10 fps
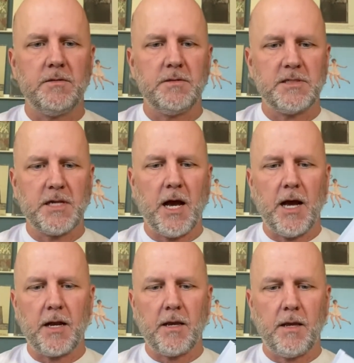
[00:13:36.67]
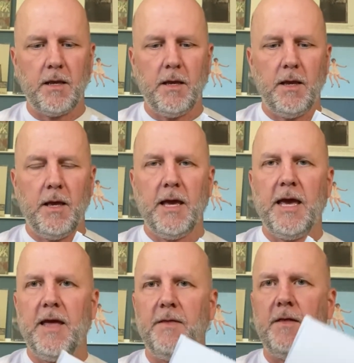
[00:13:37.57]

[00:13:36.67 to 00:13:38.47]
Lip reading: stock, and then